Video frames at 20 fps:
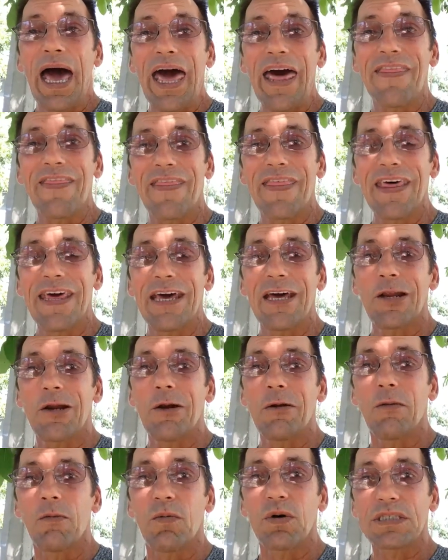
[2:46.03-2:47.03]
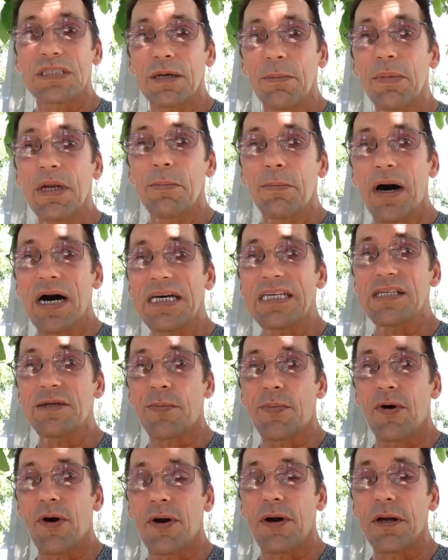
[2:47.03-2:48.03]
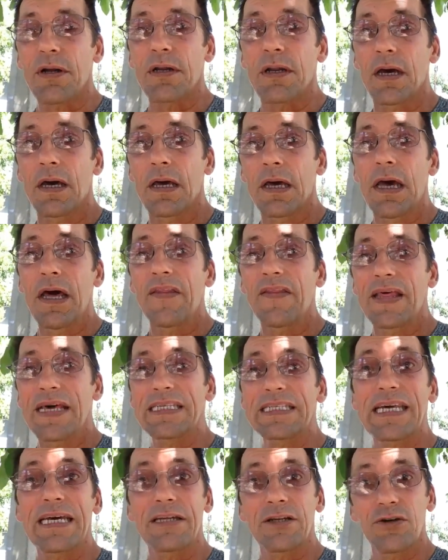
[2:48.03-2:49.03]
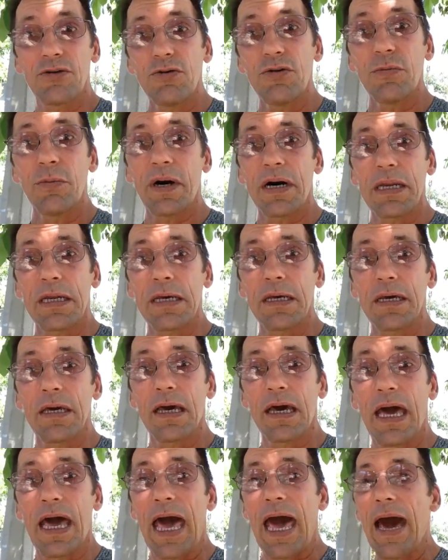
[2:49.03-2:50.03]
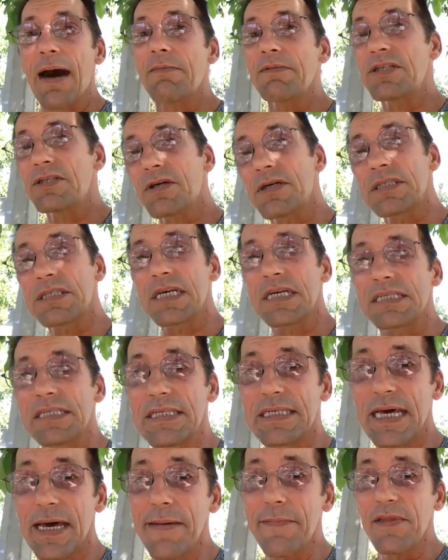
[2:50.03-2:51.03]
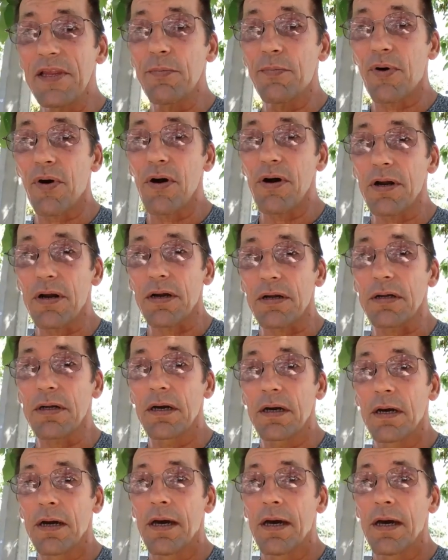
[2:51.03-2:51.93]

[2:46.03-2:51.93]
And then when somebody buys the product, they send you the money, Amazon sends them the product,